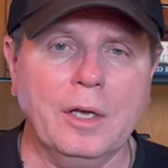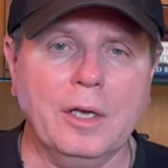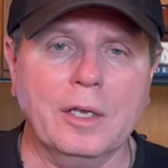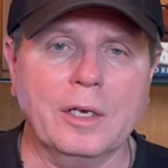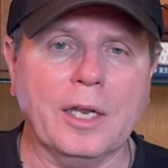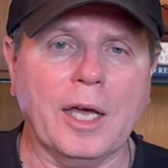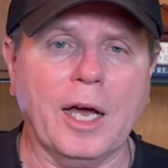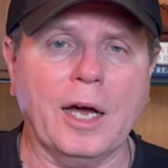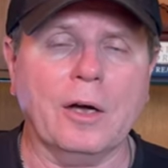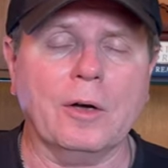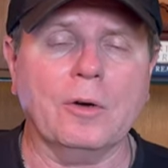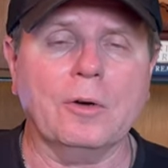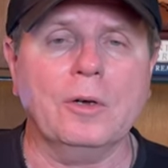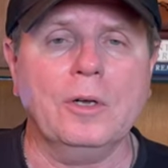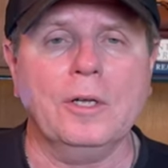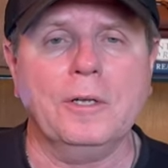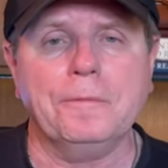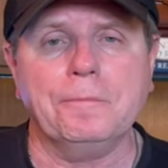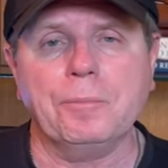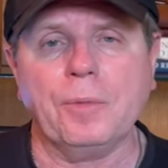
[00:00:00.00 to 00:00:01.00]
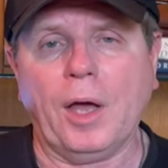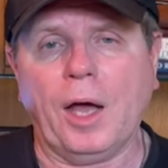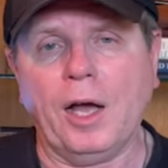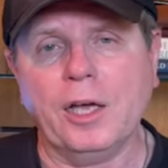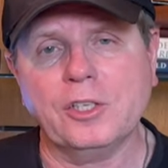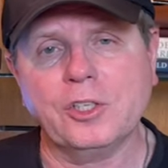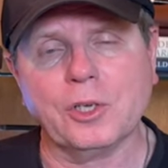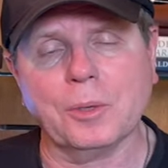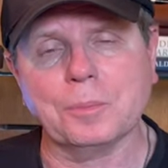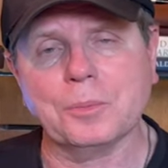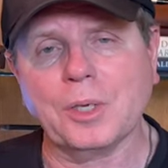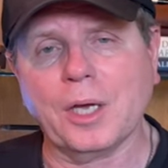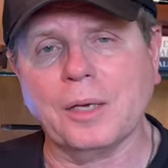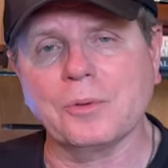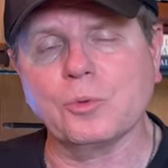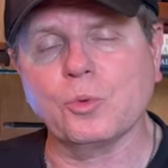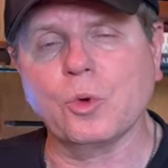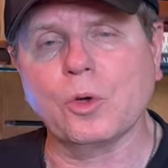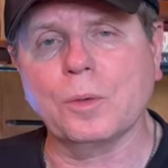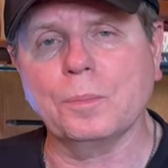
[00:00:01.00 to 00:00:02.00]
Now, I
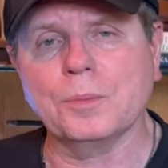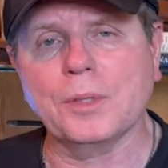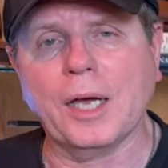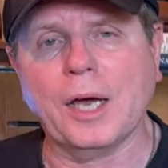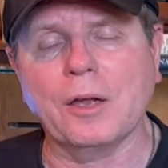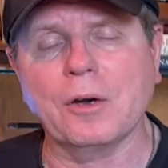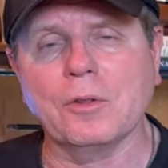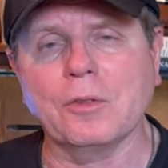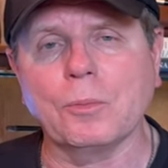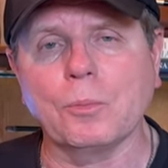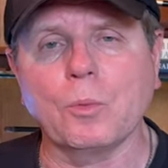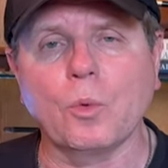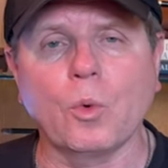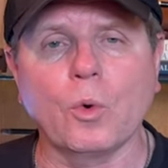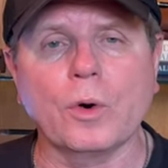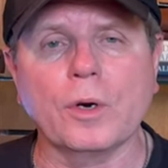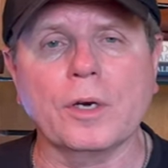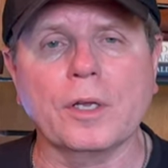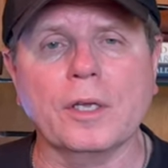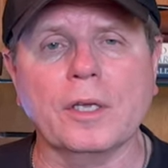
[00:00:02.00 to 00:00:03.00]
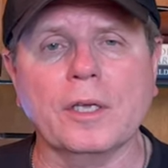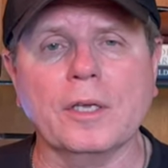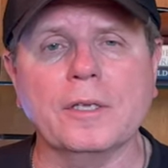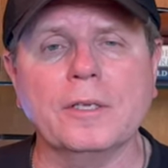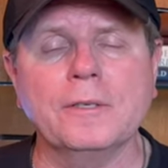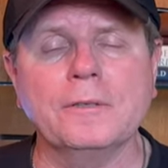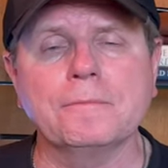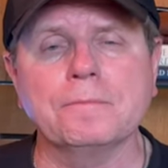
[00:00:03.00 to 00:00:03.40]
sometimes will come down in the morning,